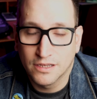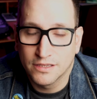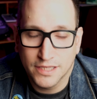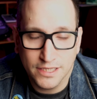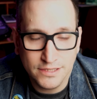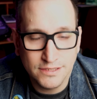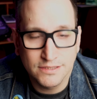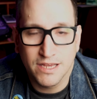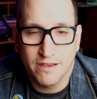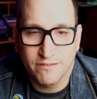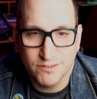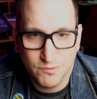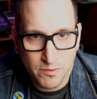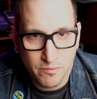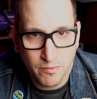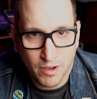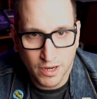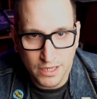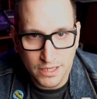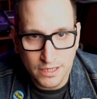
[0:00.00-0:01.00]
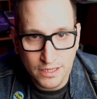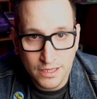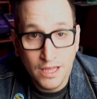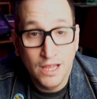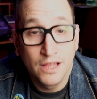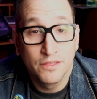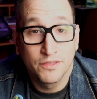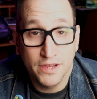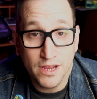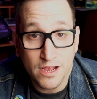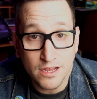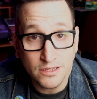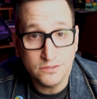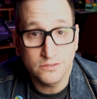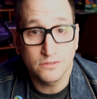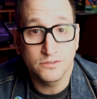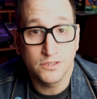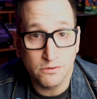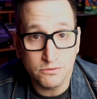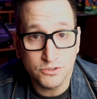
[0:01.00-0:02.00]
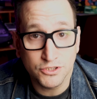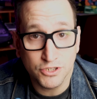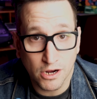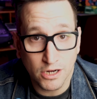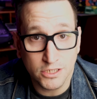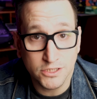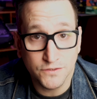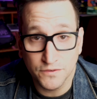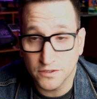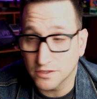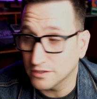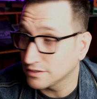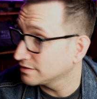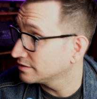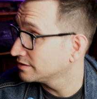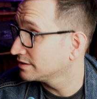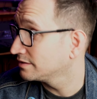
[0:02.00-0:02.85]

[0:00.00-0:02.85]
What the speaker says: That saves me money. They also don't charge for